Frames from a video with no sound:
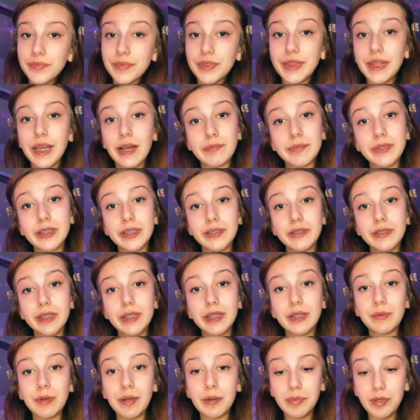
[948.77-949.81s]
Now I'm just using
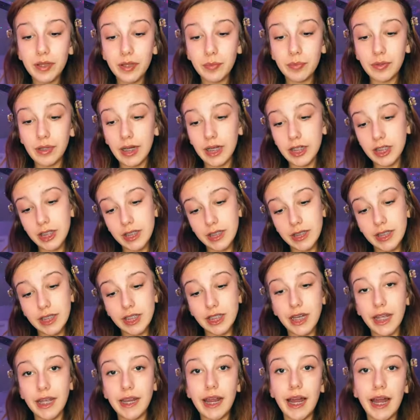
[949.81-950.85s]
the Rare Beauty blush in the
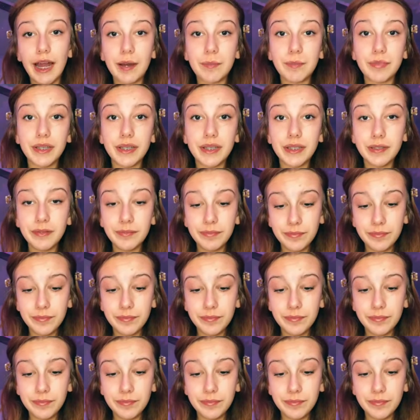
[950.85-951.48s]
shade Happy.